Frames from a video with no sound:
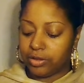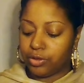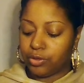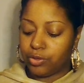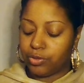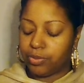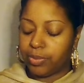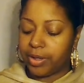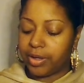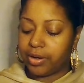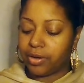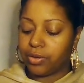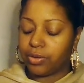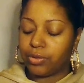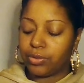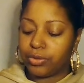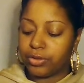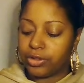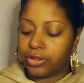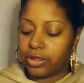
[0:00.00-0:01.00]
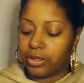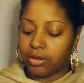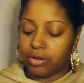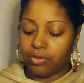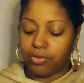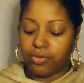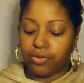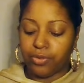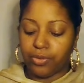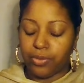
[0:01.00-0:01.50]
Two of Pentacles and the
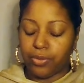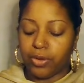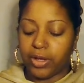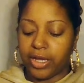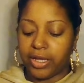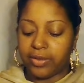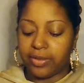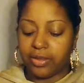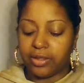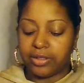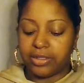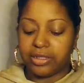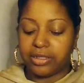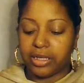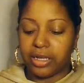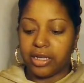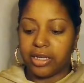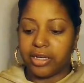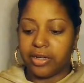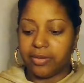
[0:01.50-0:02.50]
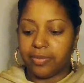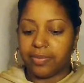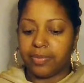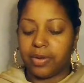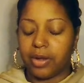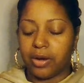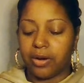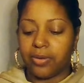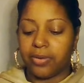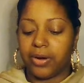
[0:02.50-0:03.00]
Fool and the Sun.
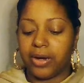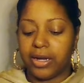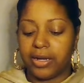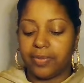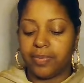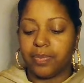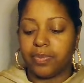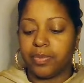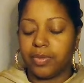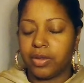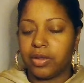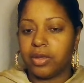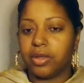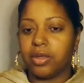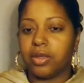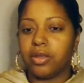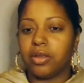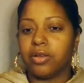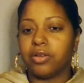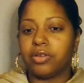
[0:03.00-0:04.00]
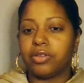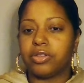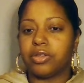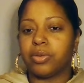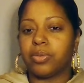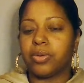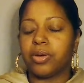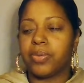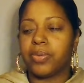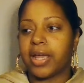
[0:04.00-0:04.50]
All right. So
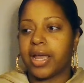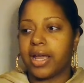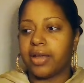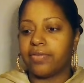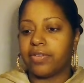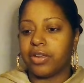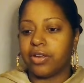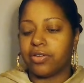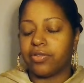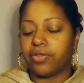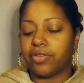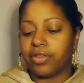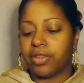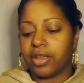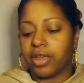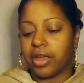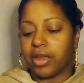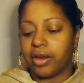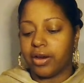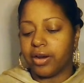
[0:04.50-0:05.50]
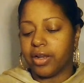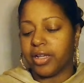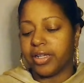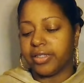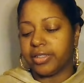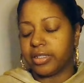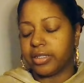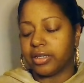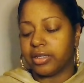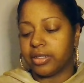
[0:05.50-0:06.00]
what do we have here for the
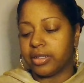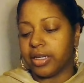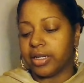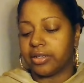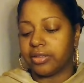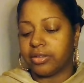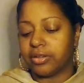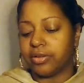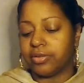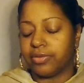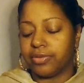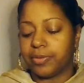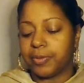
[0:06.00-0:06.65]
Aries Collective?